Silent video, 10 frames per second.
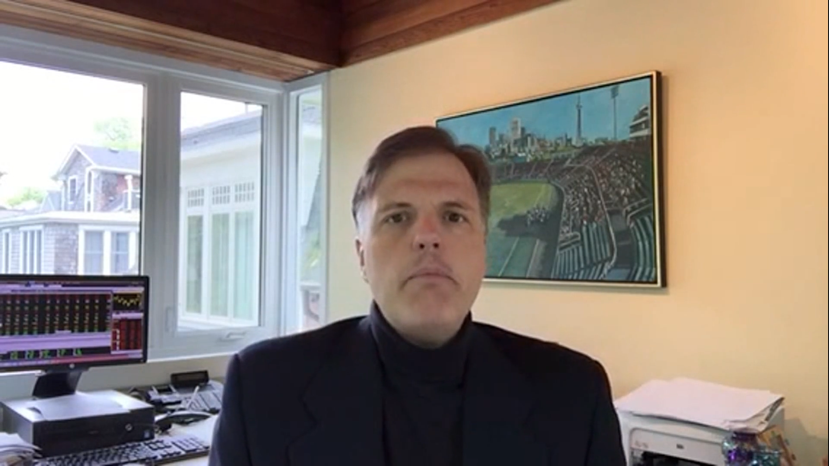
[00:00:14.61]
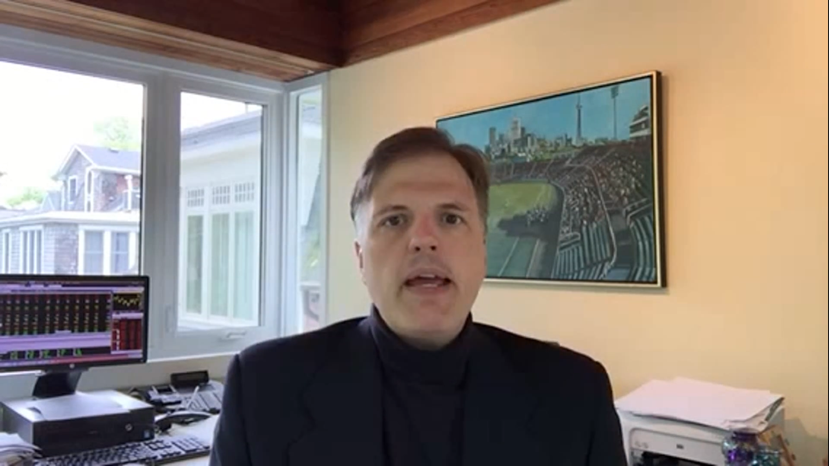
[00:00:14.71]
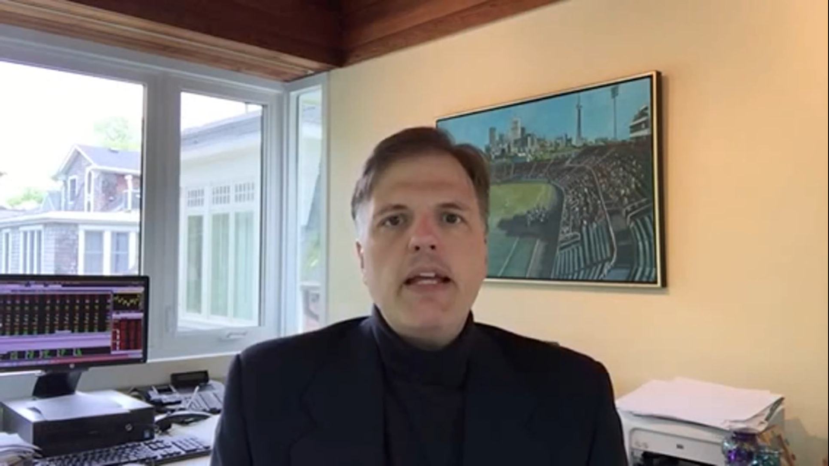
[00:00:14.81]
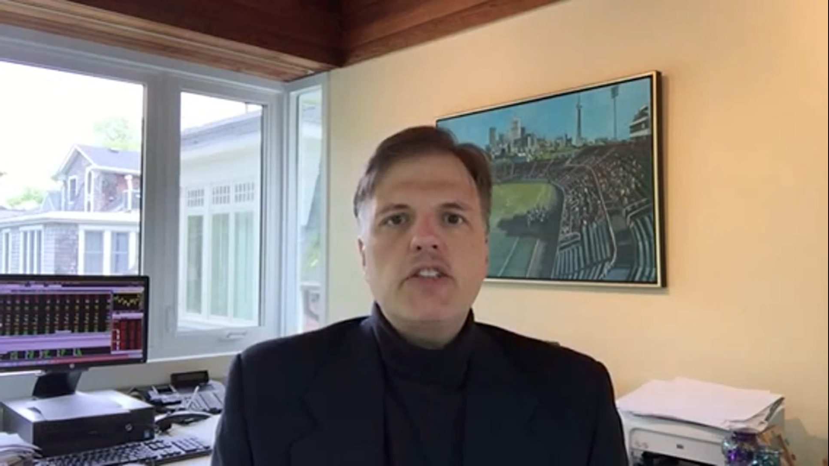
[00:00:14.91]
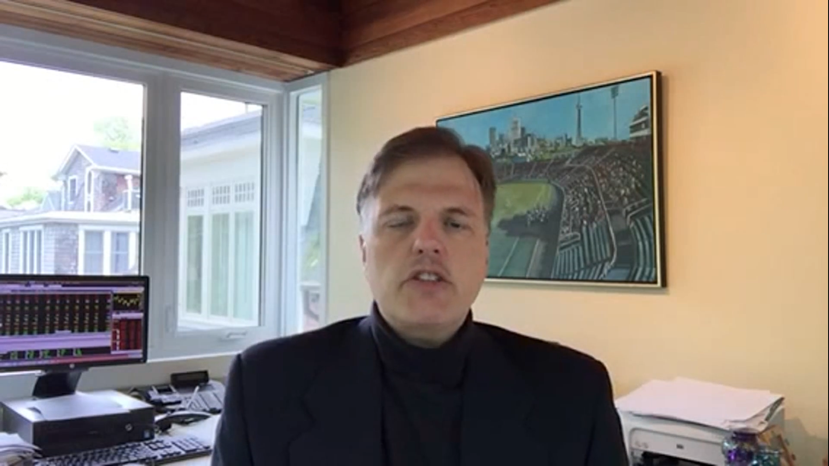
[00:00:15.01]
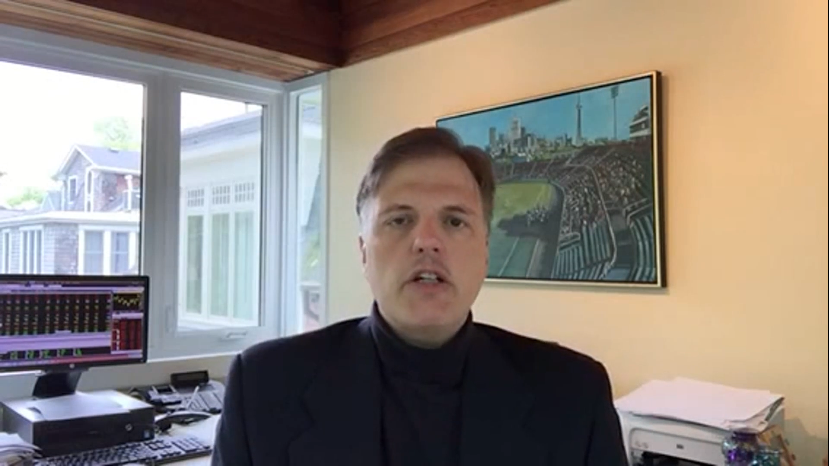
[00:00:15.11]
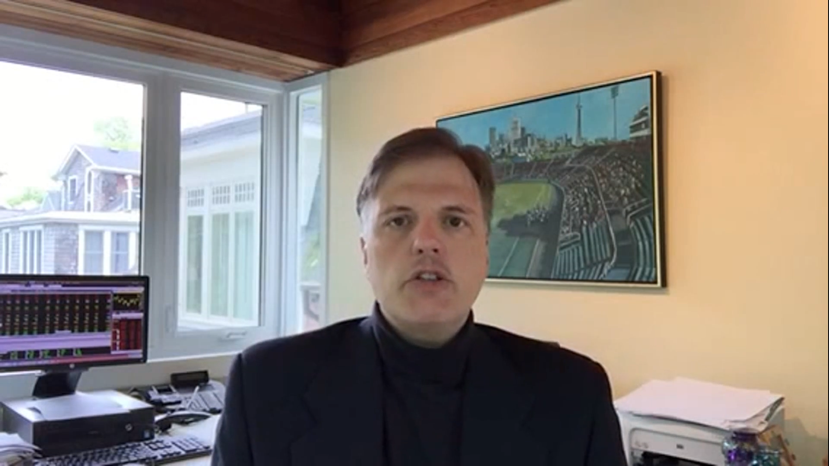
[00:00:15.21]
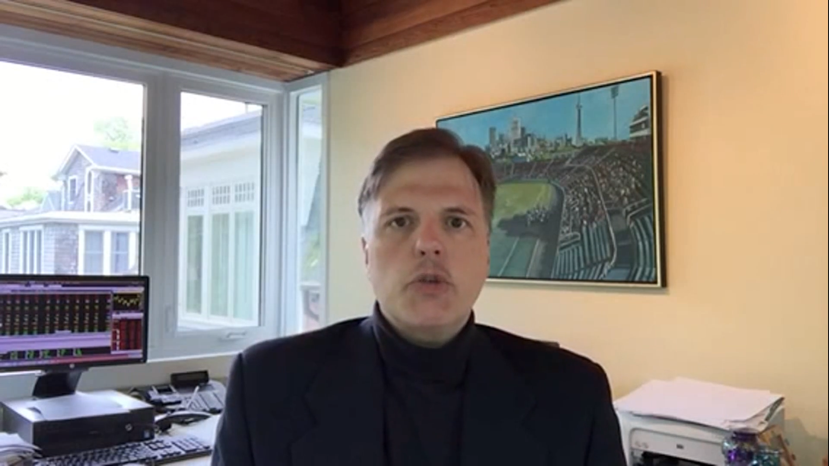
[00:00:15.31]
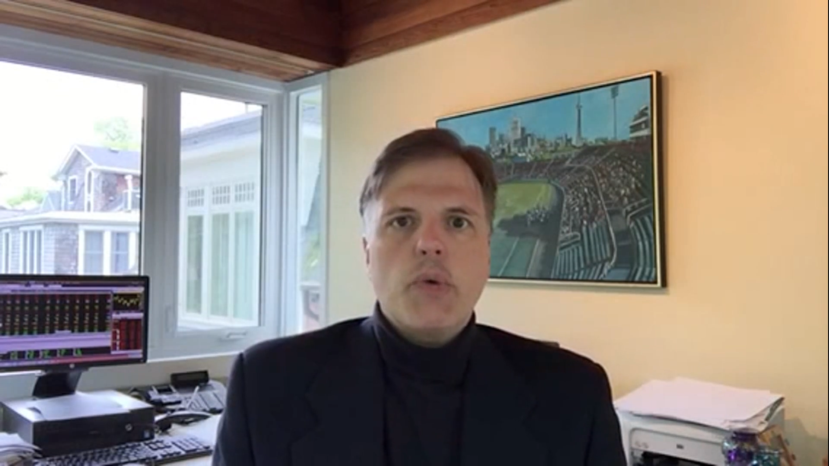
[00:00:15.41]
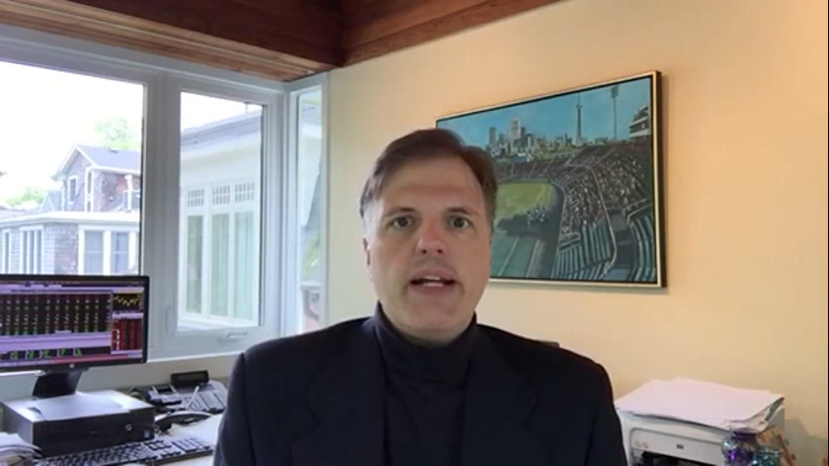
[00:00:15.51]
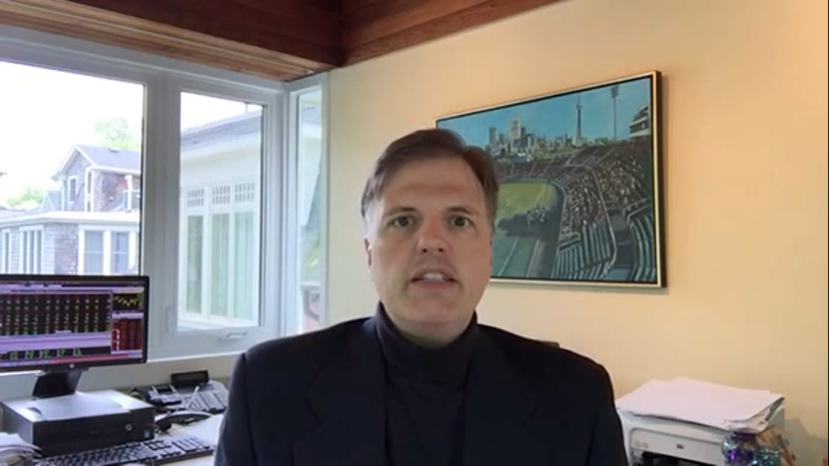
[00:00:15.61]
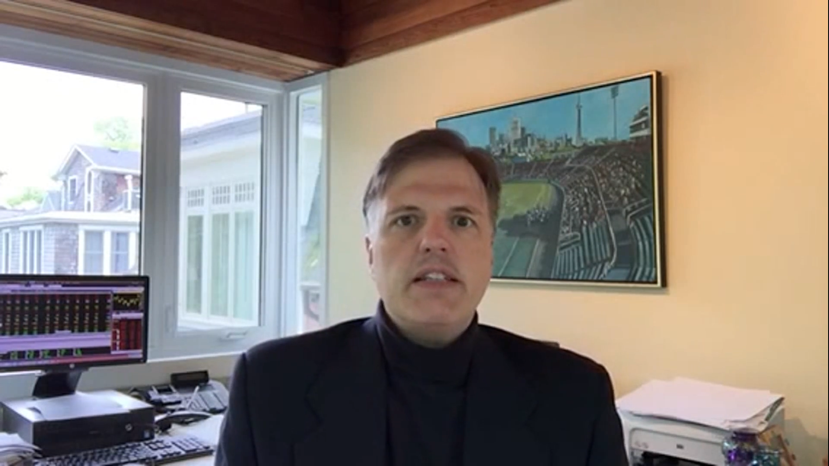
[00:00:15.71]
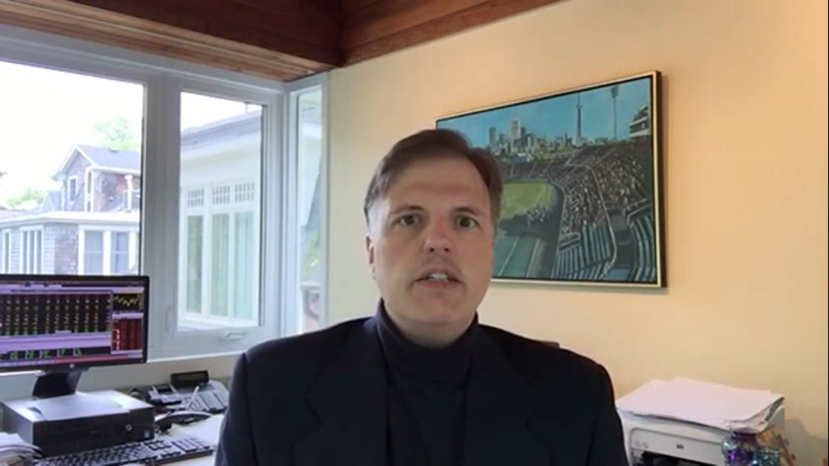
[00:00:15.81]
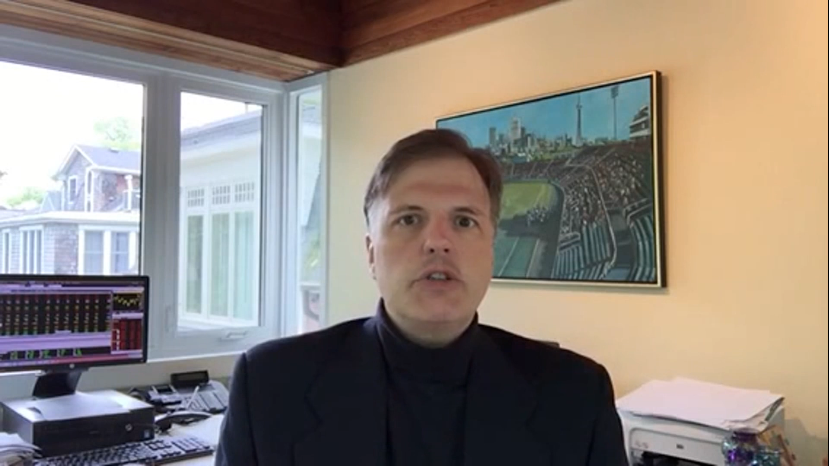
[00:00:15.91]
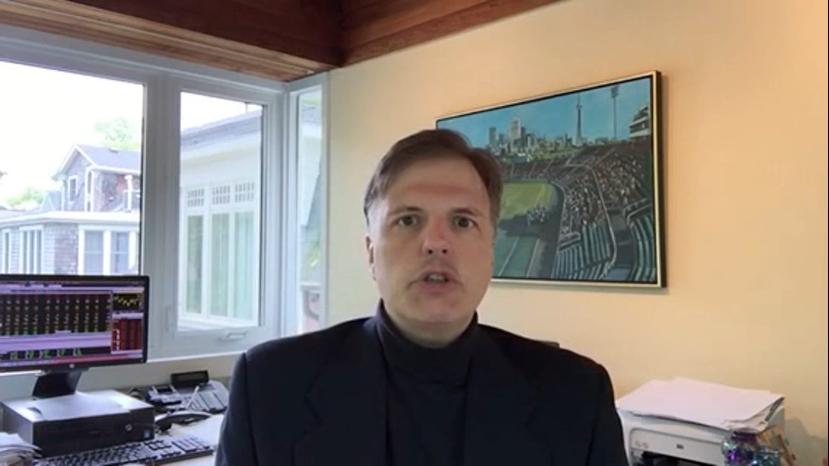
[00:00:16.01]
may start to raise
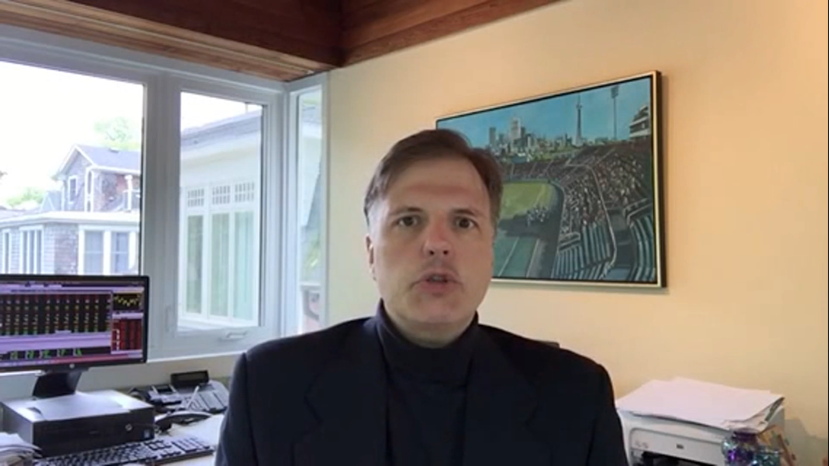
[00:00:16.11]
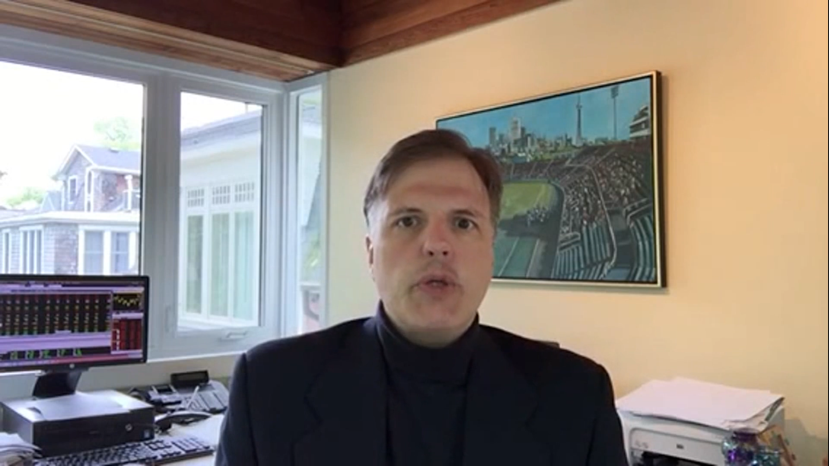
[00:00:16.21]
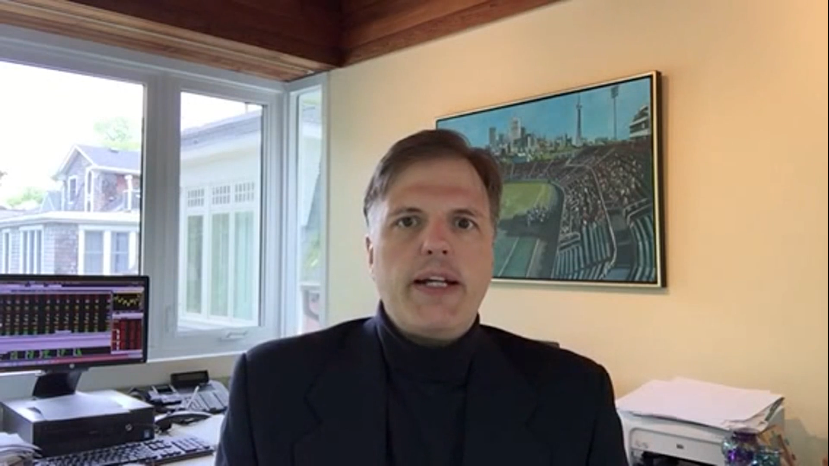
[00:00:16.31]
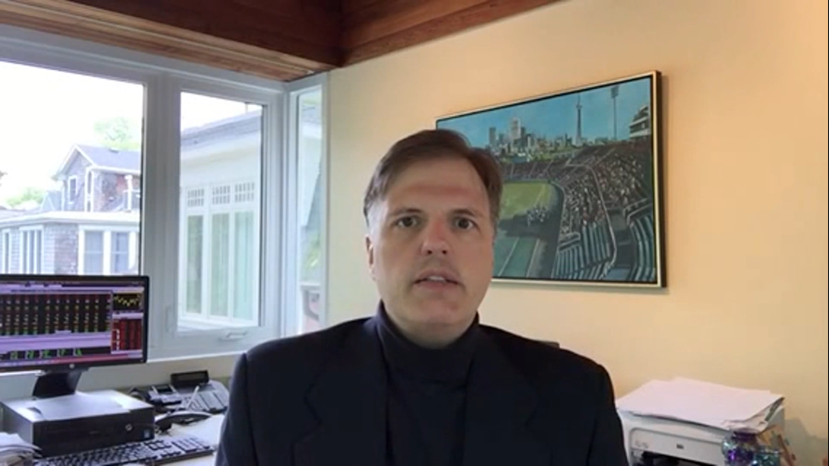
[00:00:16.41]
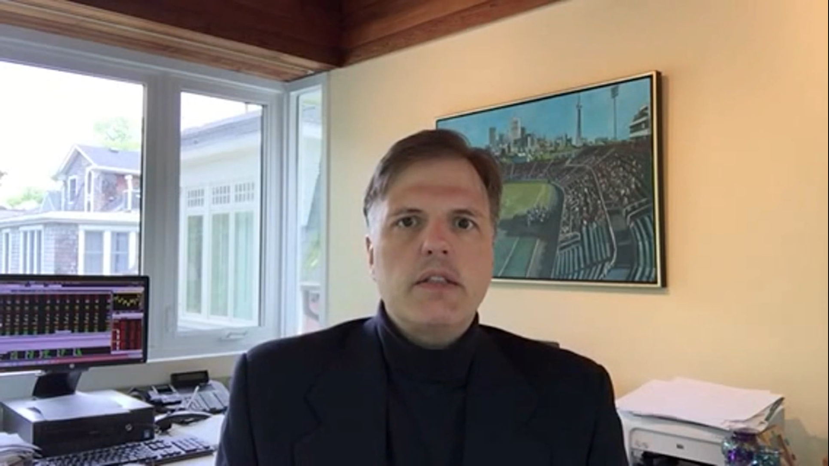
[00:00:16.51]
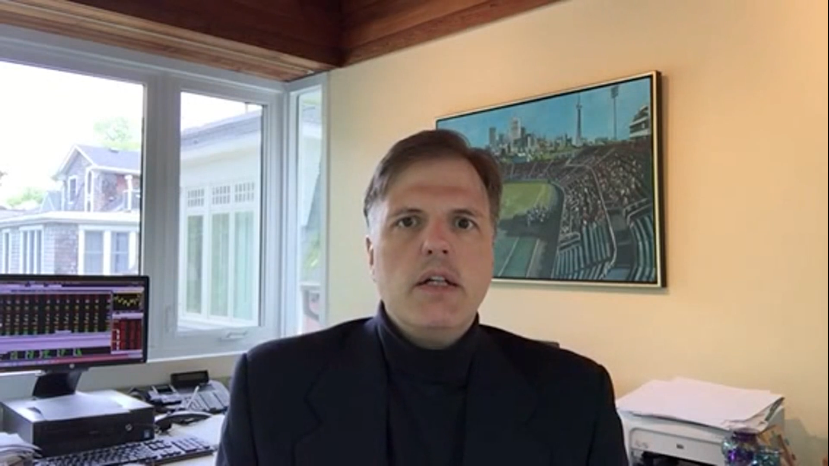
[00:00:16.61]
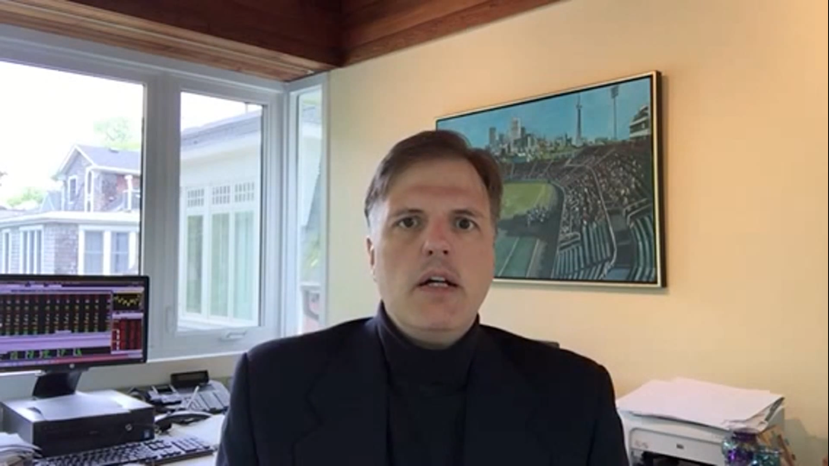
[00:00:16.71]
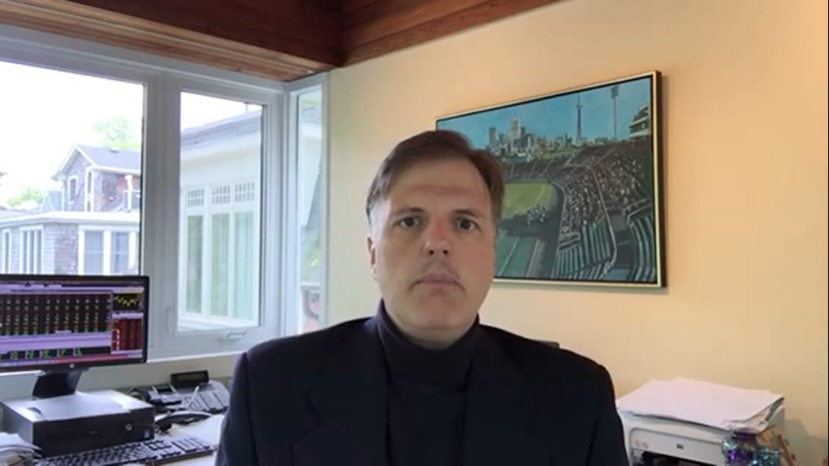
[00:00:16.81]
interest rates,